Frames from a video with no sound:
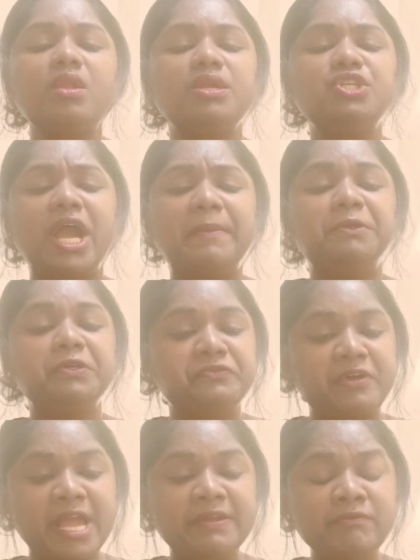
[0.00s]
Chapter
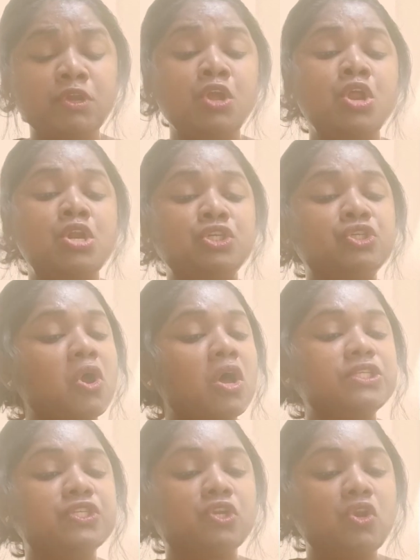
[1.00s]
5
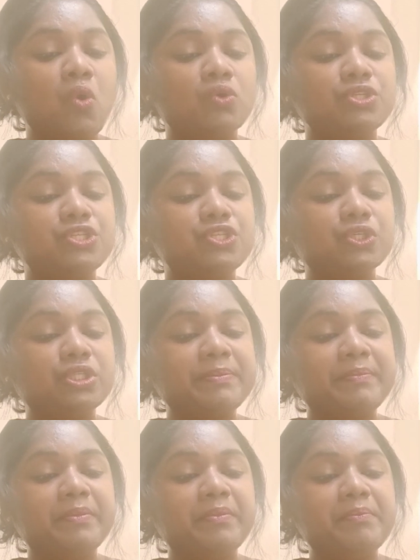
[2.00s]
draws close to
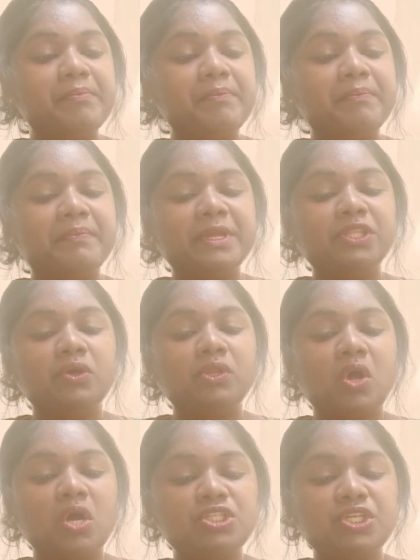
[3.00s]
the
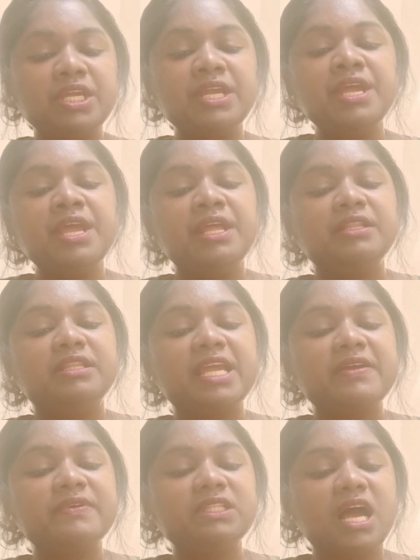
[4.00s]
mythology,
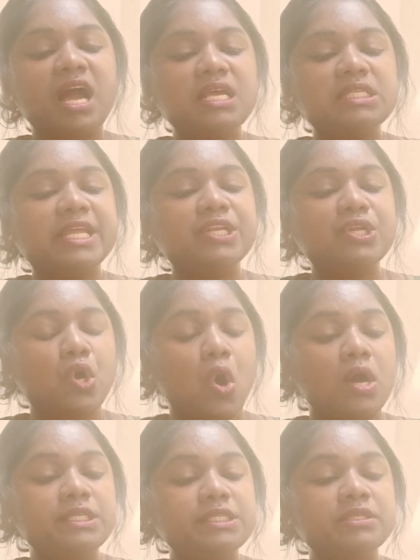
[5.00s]
devatas and
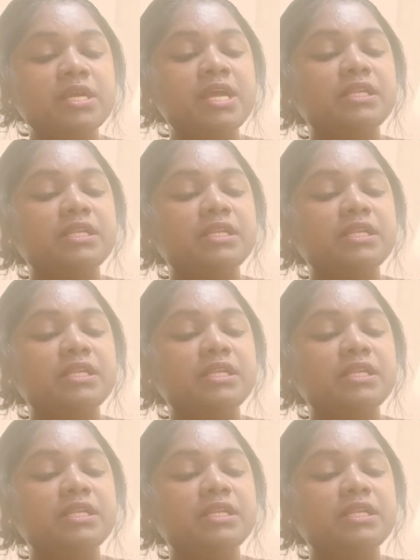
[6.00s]
gods.